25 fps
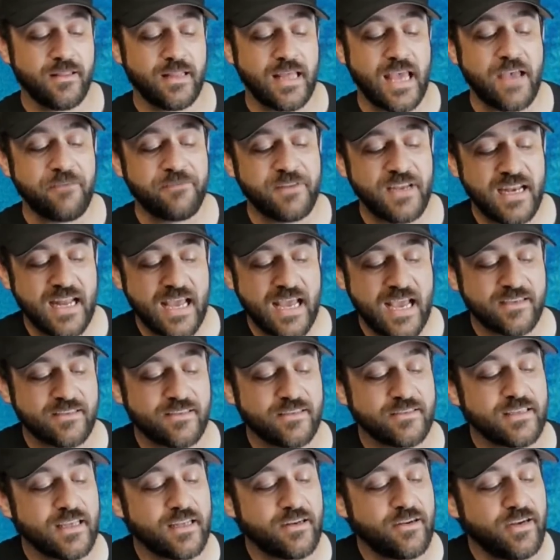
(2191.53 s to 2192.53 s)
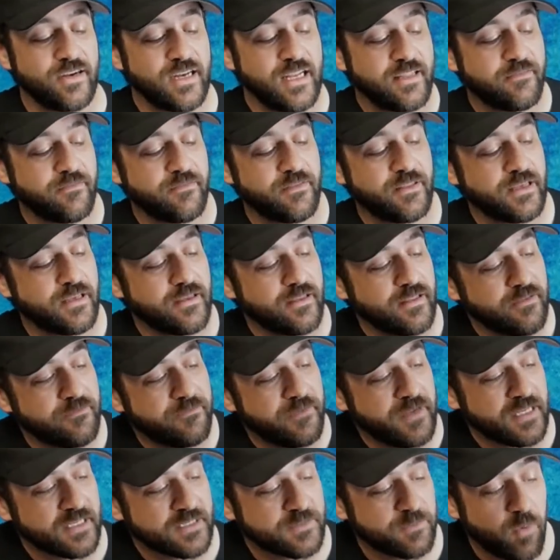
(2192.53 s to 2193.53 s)
F10 axles underneath of the
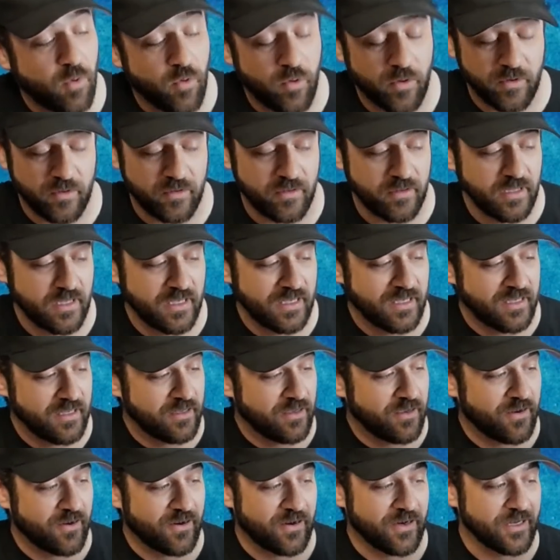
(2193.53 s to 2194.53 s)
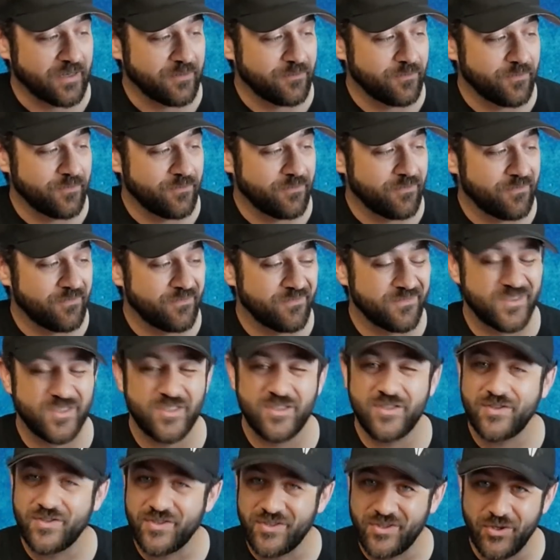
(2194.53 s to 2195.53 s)
Phoenix Portal are a
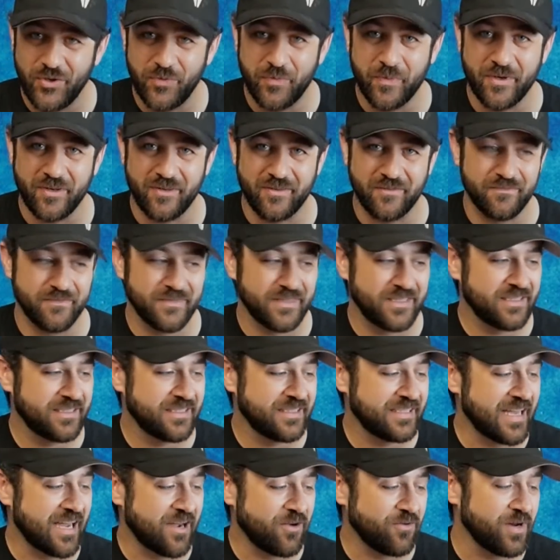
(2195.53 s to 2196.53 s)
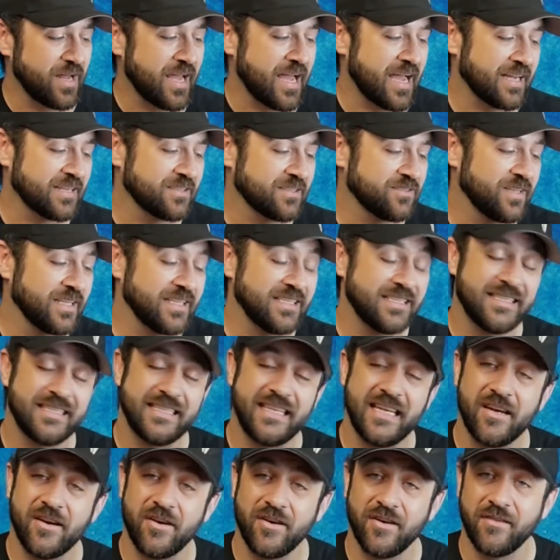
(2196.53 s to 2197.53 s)
super stout axle. They
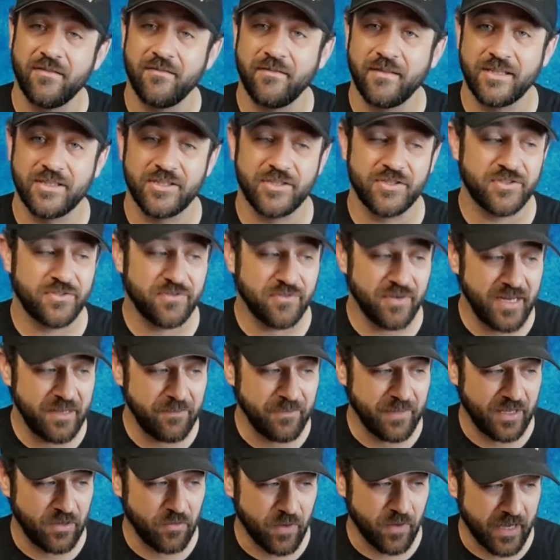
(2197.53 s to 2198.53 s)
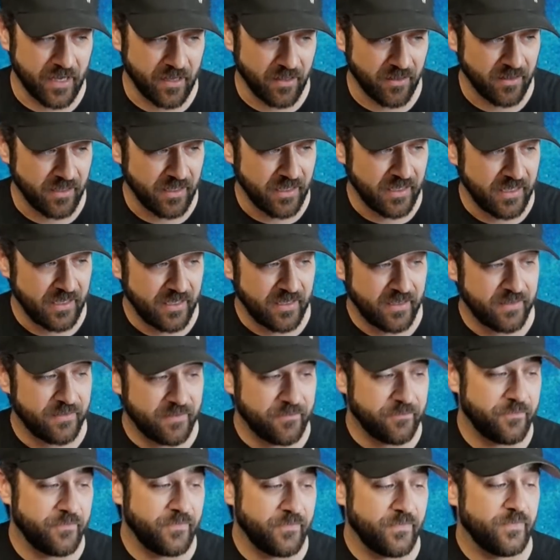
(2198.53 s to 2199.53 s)
steer extremely well.
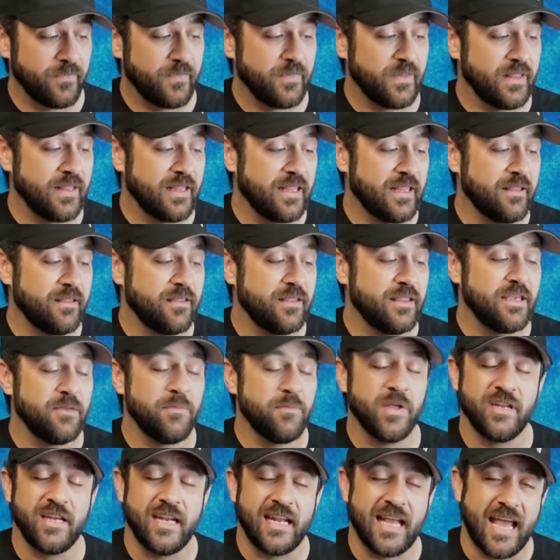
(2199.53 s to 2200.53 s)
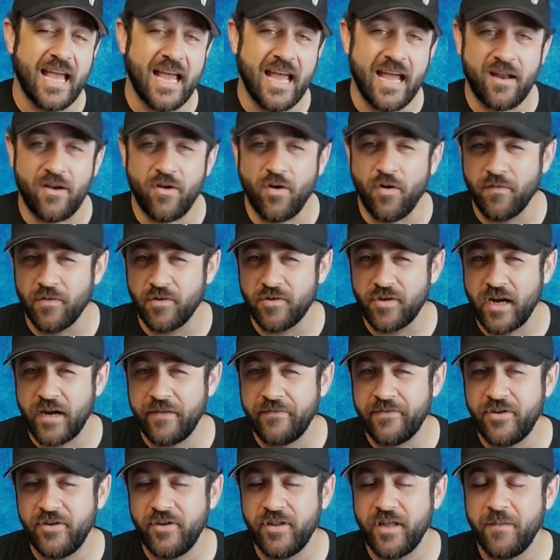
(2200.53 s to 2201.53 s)
The ability to add
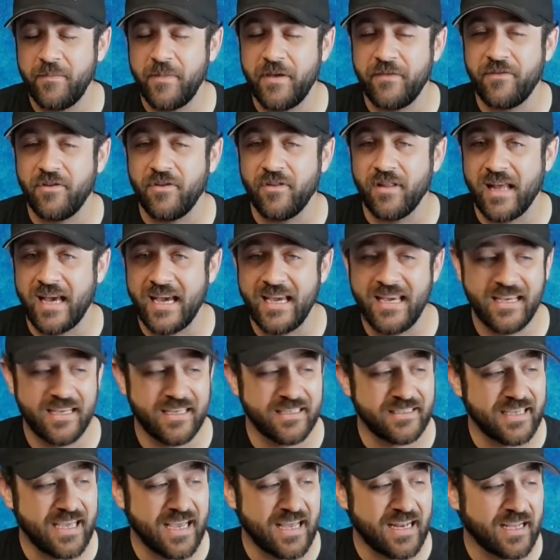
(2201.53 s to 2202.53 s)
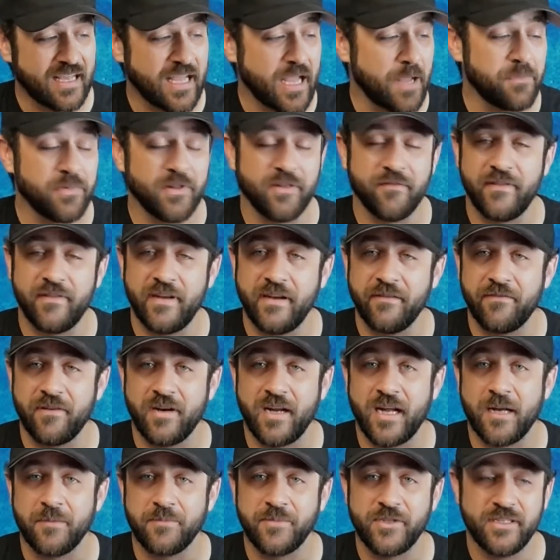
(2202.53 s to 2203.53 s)
overdrive to them, if you like, has got a couple of
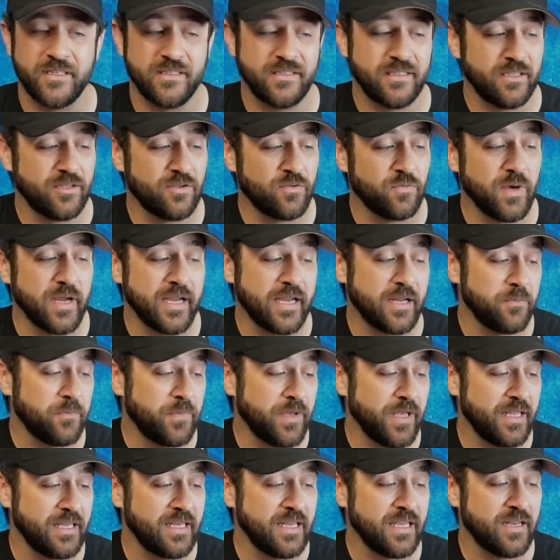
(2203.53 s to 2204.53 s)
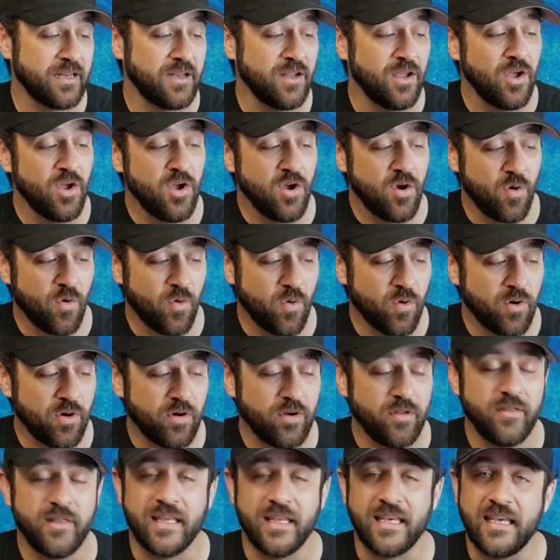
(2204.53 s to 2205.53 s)
different options, either ring and pinion
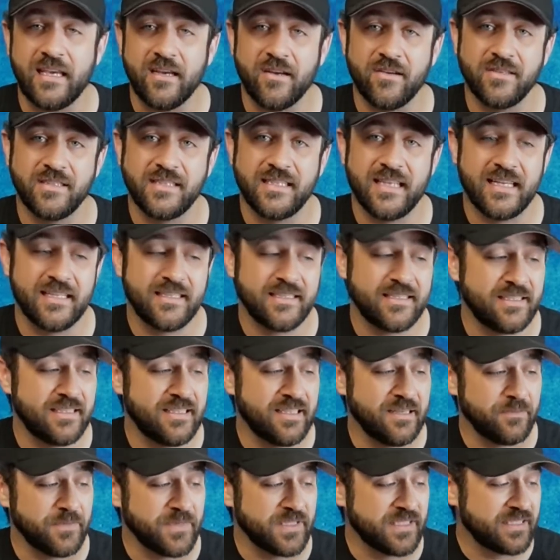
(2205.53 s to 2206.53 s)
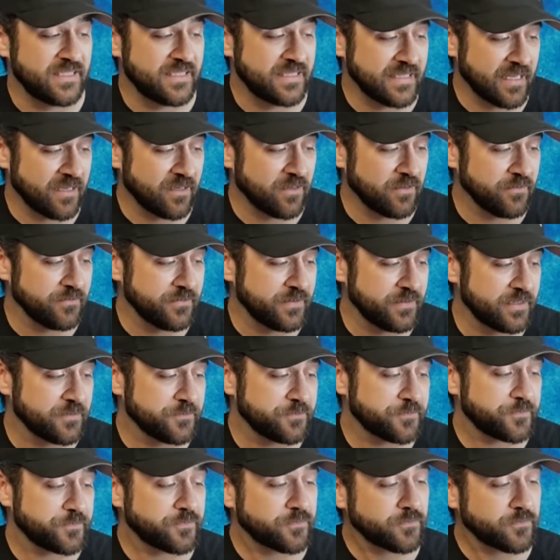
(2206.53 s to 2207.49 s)
or the gear sets themselves.